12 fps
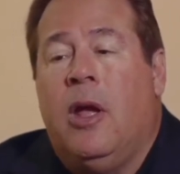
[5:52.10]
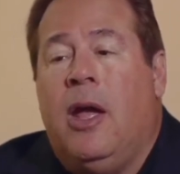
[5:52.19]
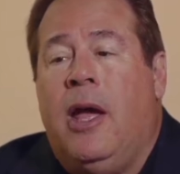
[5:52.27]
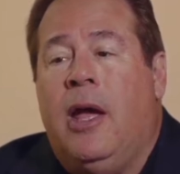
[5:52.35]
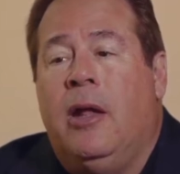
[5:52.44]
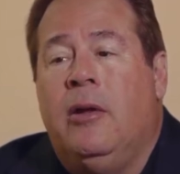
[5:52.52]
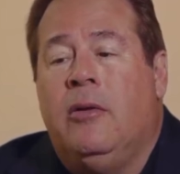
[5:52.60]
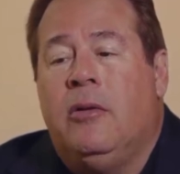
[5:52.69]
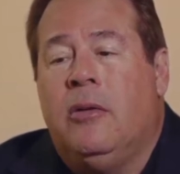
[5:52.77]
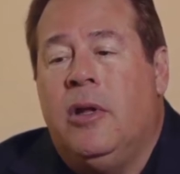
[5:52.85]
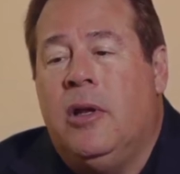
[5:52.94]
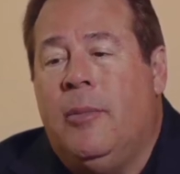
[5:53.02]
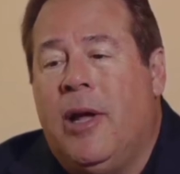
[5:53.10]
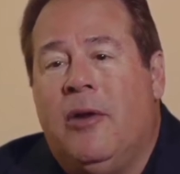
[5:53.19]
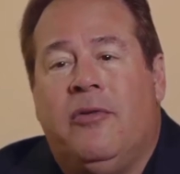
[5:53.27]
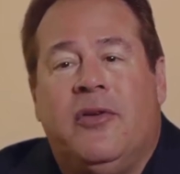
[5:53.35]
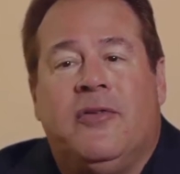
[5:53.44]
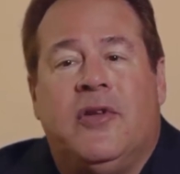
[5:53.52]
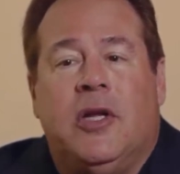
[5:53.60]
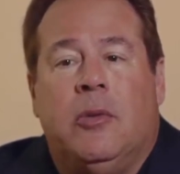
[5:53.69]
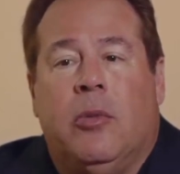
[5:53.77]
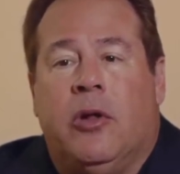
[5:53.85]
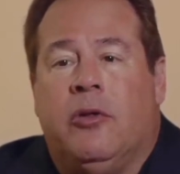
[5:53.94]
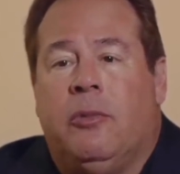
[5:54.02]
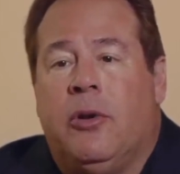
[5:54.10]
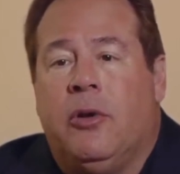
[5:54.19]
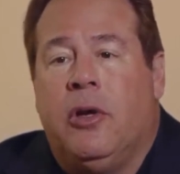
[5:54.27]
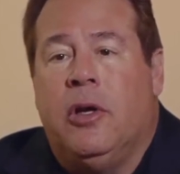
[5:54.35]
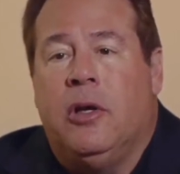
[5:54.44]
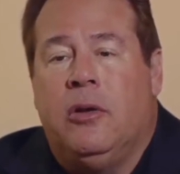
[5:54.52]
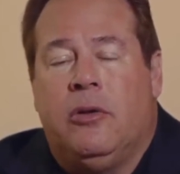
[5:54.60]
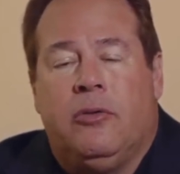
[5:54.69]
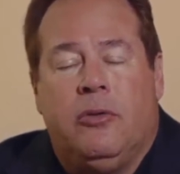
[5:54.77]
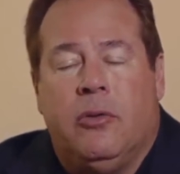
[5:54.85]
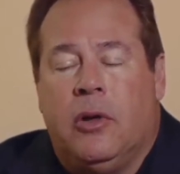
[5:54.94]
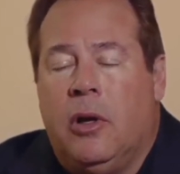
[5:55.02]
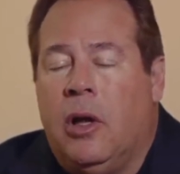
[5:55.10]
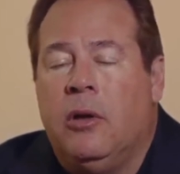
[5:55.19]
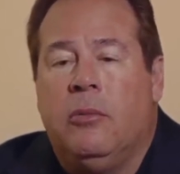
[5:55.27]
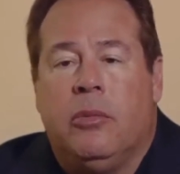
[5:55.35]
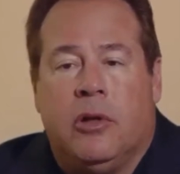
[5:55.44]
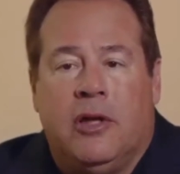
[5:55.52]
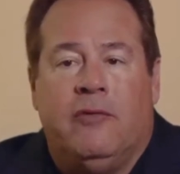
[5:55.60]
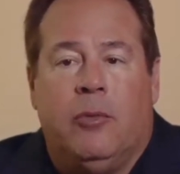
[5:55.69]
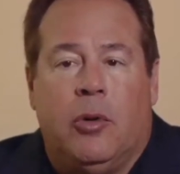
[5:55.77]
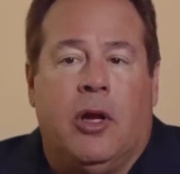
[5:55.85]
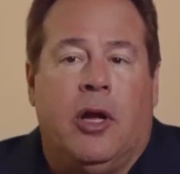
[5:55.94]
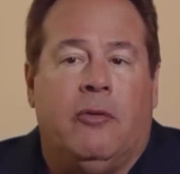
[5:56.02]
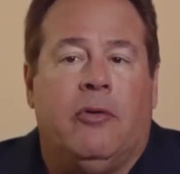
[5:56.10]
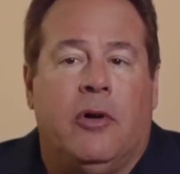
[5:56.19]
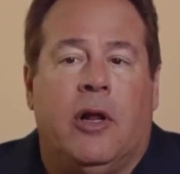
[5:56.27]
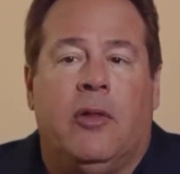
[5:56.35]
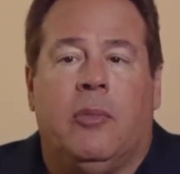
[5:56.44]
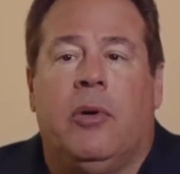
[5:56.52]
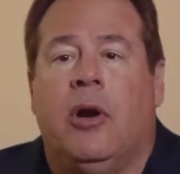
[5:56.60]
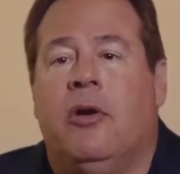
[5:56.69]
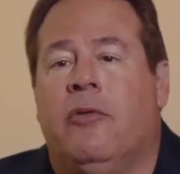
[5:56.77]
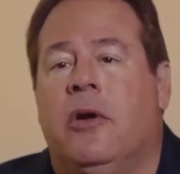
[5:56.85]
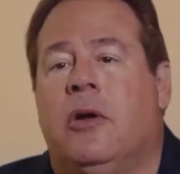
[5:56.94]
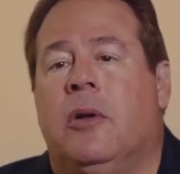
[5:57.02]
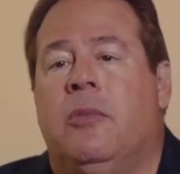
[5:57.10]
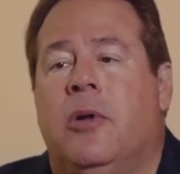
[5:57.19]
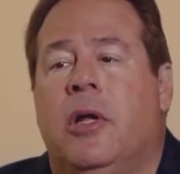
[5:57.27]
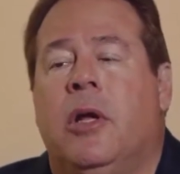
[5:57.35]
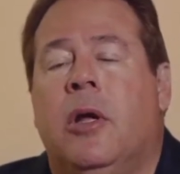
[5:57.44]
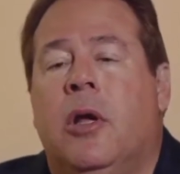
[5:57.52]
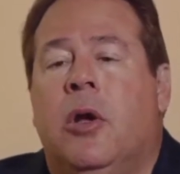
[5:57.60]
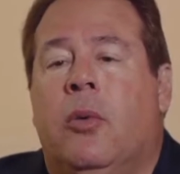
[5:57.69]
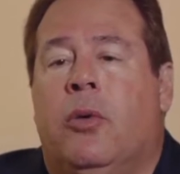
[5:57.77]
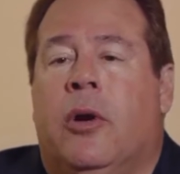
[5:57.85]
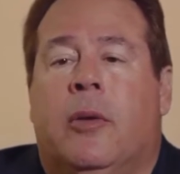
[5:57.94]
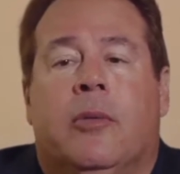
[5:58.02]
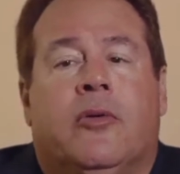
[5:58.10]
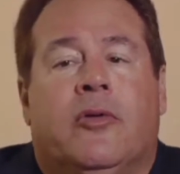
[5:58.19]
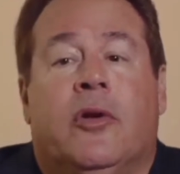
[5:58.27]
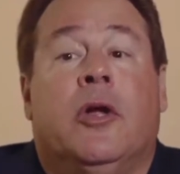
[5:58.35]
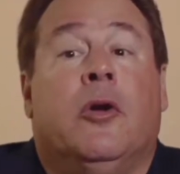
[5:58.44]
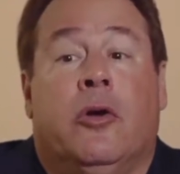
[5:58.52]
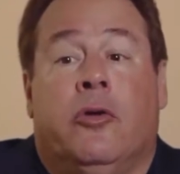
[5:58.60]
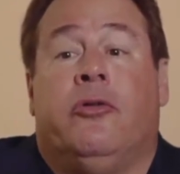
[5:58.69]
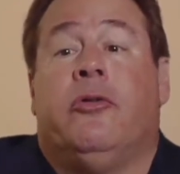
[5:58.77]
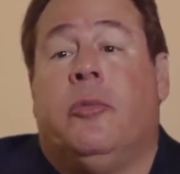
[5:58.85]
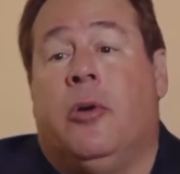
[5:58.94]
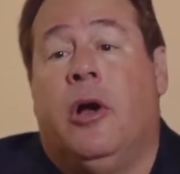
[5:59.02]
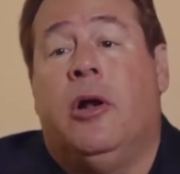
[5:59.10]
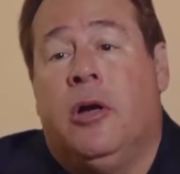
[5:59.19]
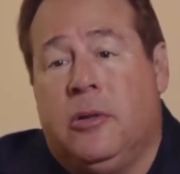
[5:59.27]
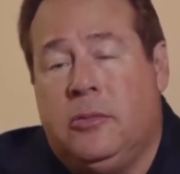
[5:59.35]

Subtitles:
And in about a 15-month period, through an unbelievable effort on the part of our company, we were able to introduce the product.